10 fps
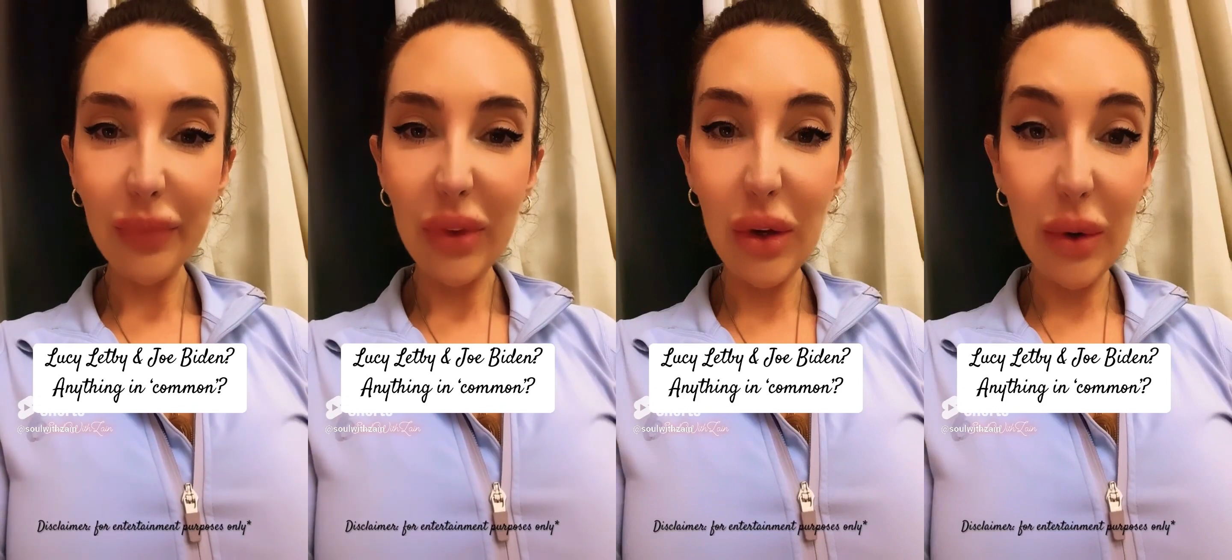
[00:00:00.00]

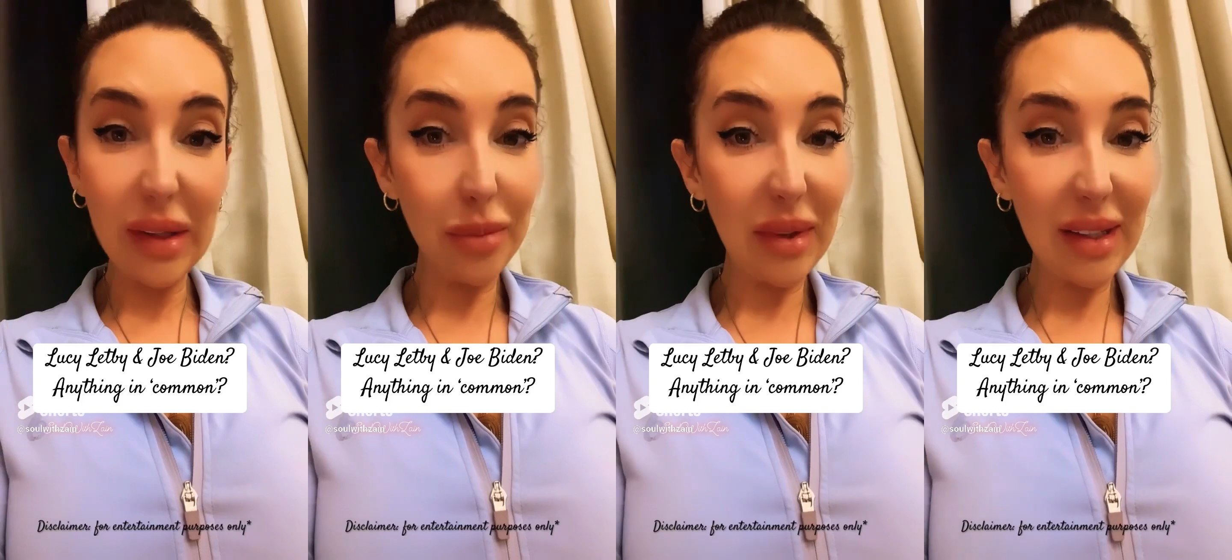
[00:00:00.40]
US
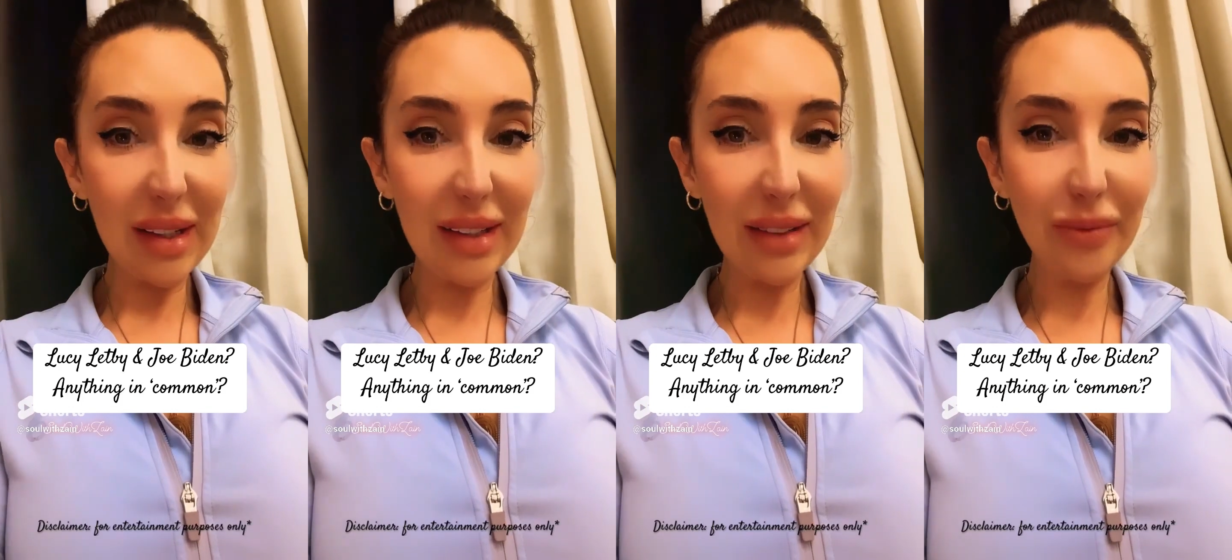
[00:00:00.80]

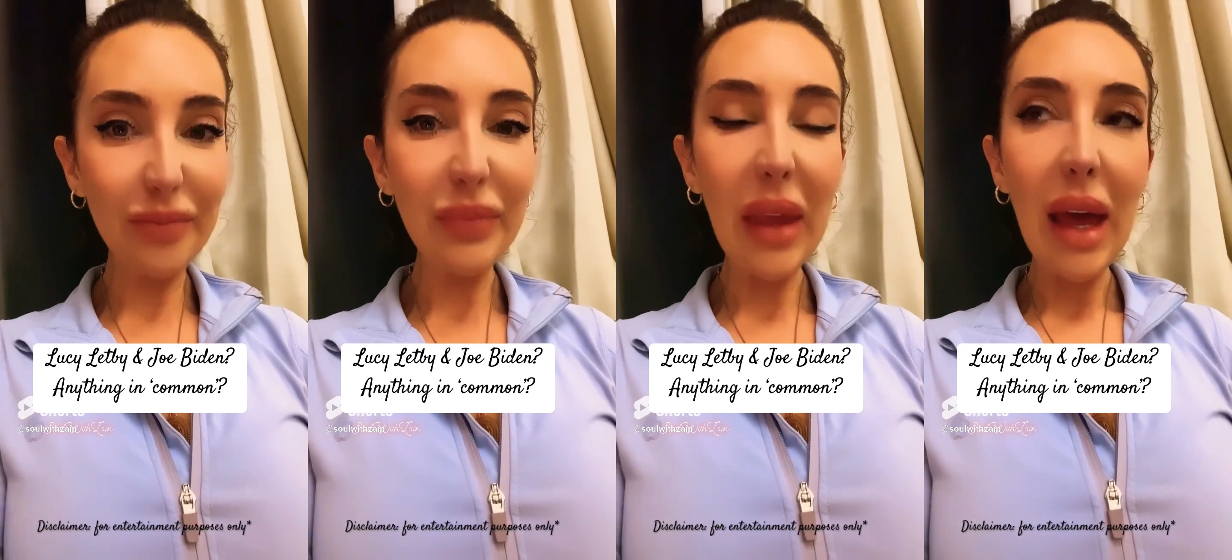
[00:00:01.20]
President,
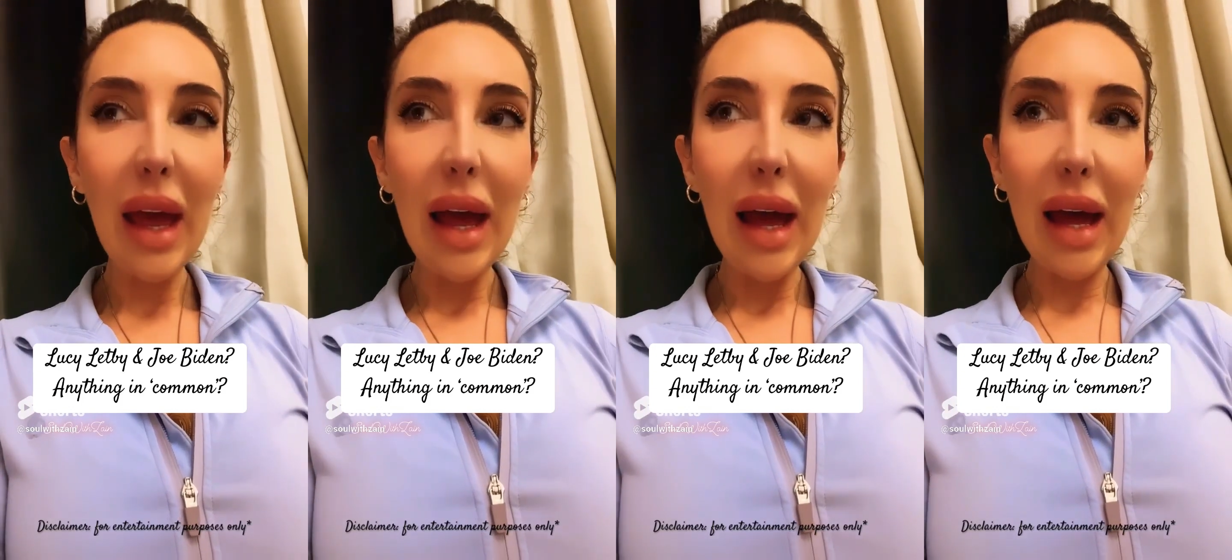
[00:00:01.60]

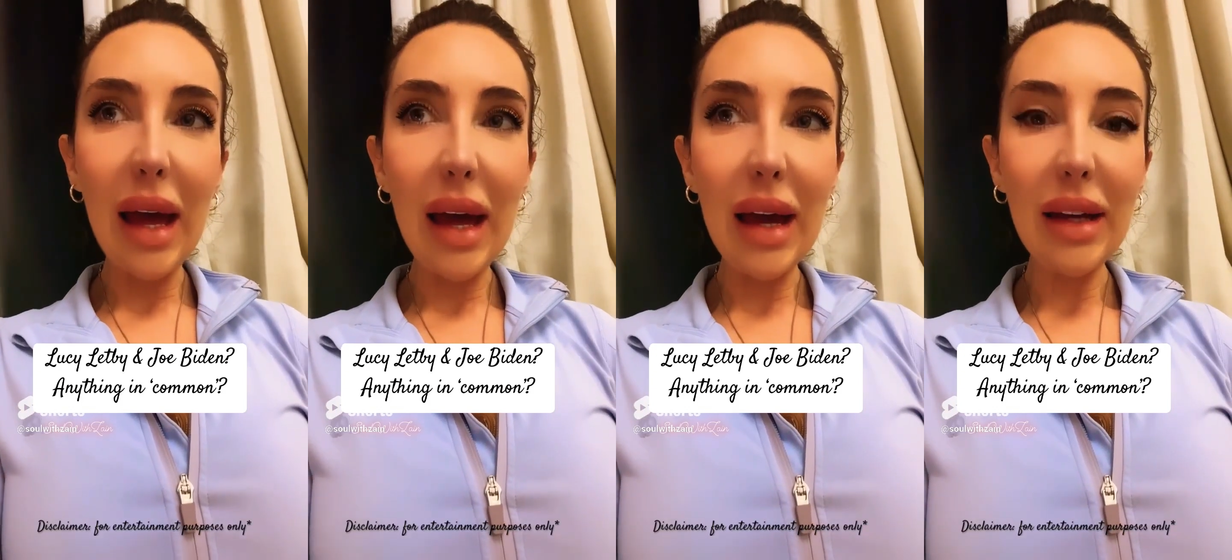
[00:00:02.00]

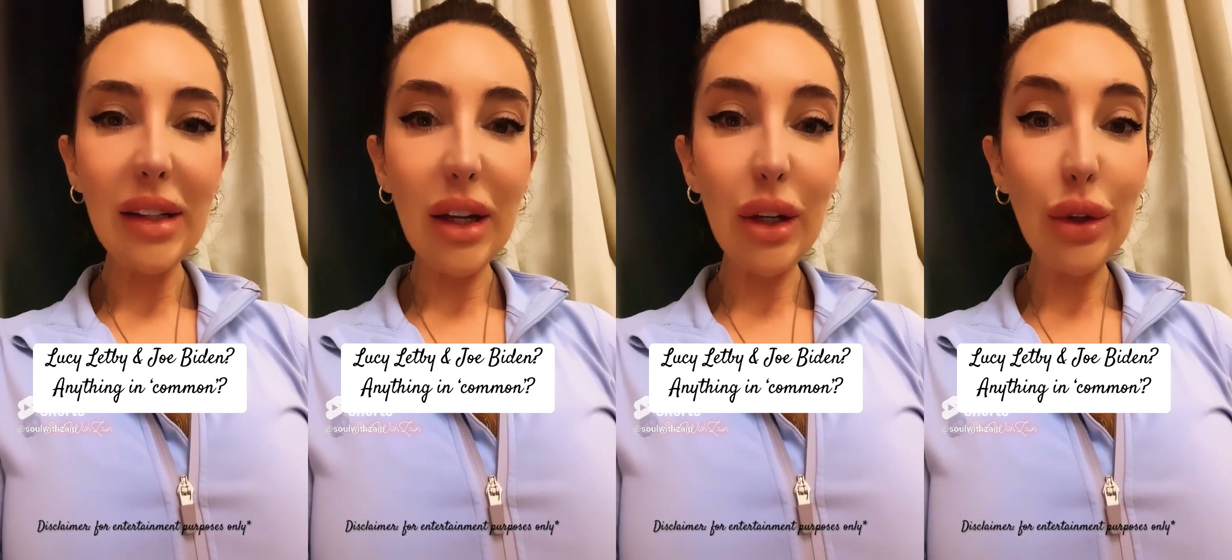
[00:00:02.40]
and
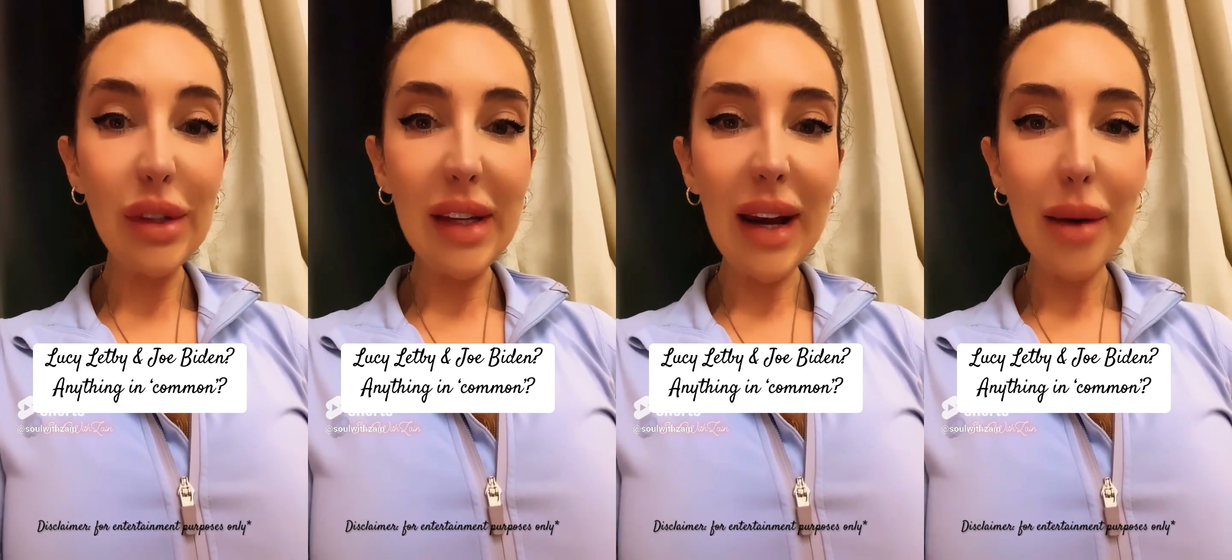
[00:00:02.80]

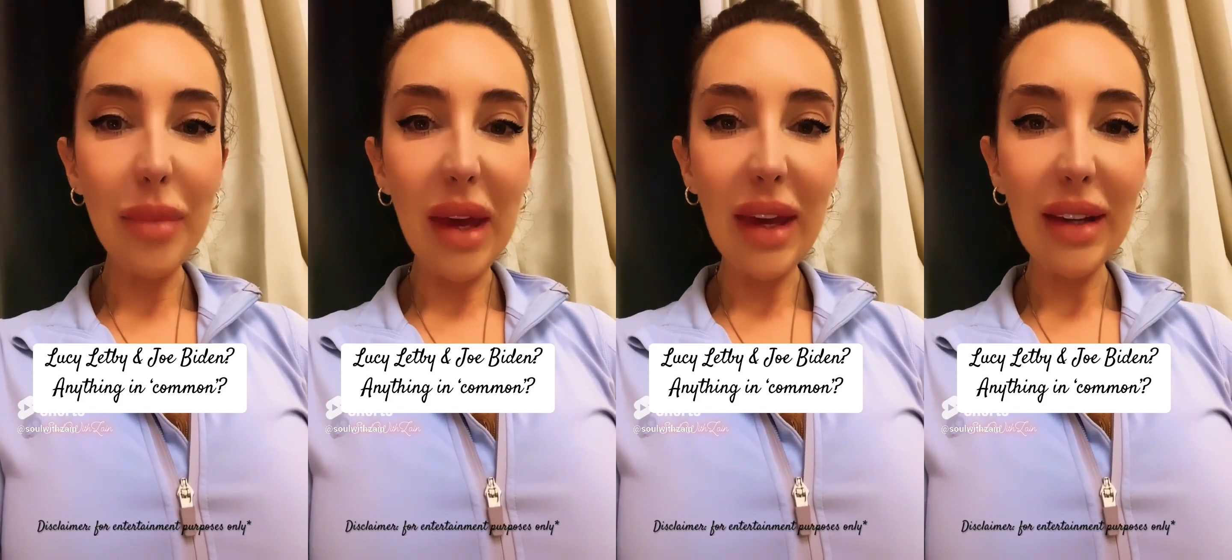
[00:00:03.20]
Lucy
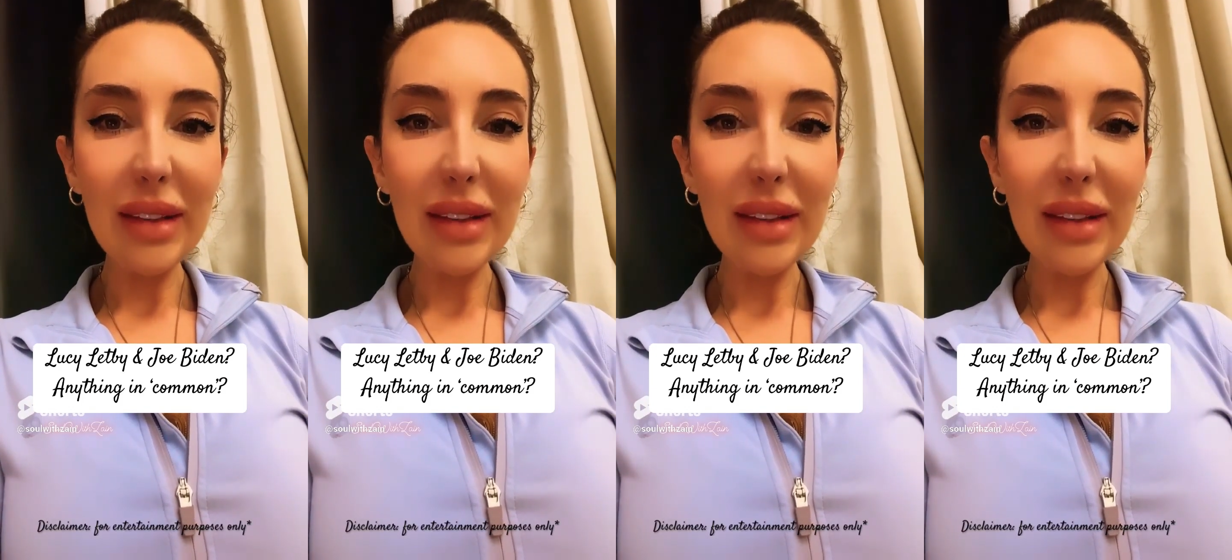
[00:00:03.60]
Letby?